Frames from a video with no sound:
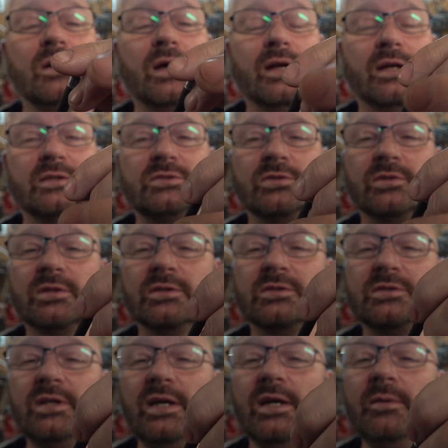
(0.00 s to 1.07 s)
And as you can
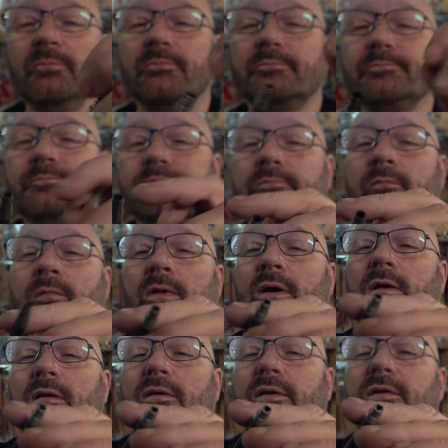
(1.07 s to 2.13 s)
see,
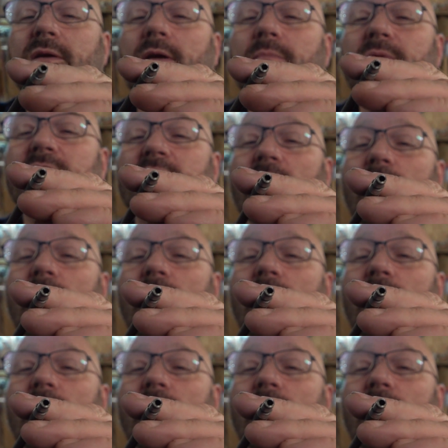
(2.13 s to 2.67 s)
the tip is